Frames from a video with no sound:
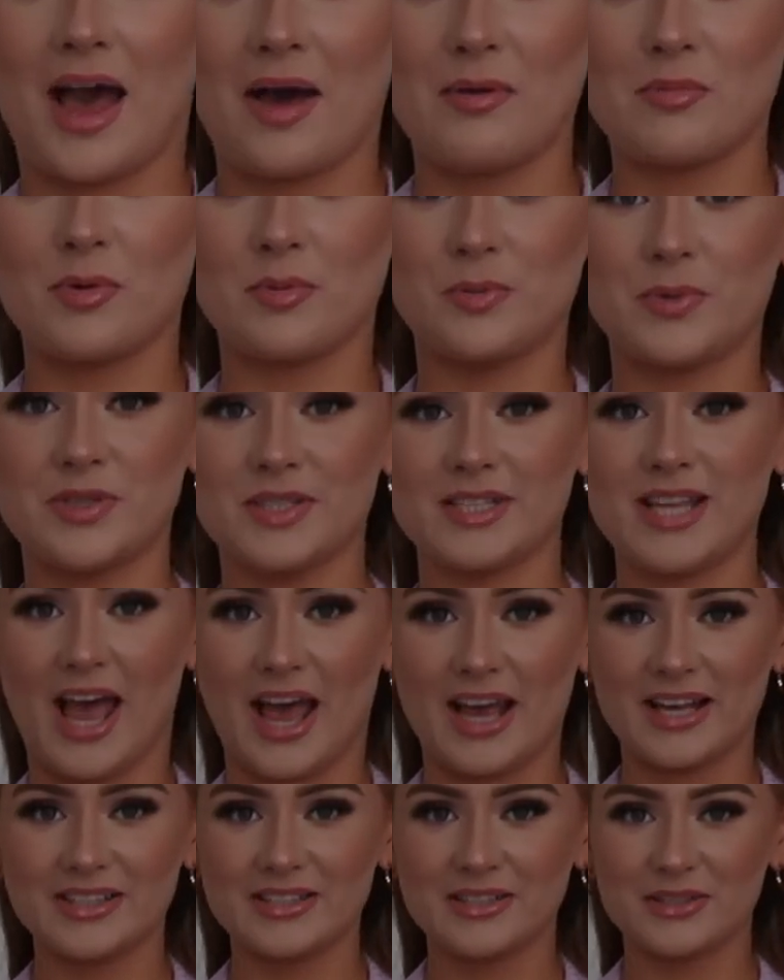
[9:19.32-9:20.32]
am
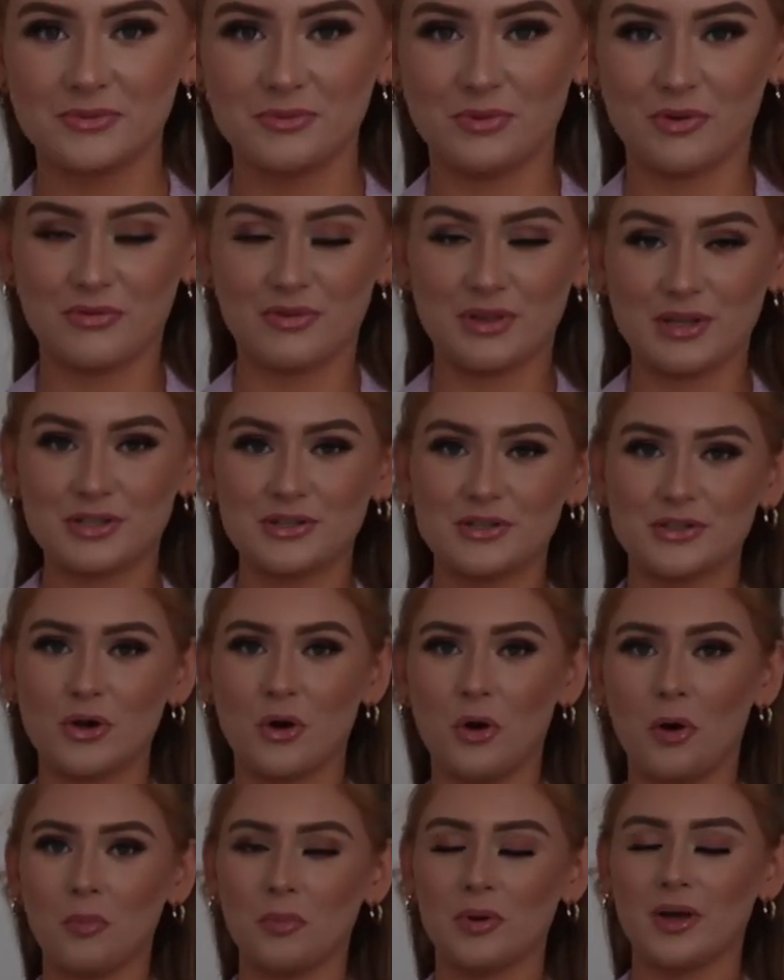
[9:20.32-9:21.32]
obsessed with this
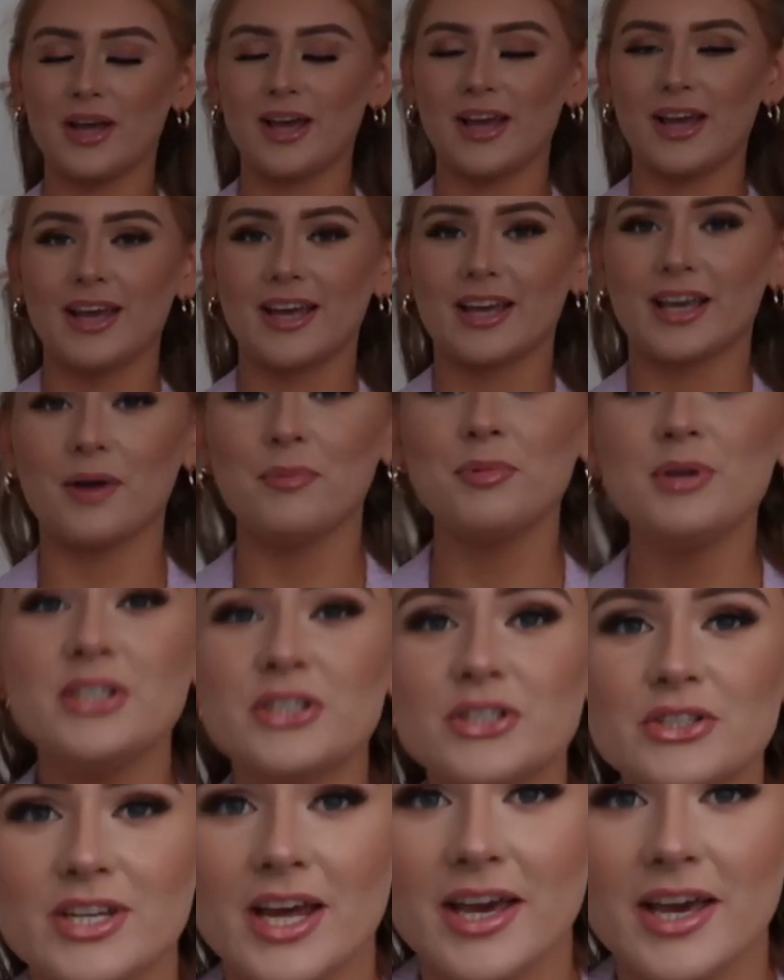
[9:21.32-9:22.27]
top. Can we just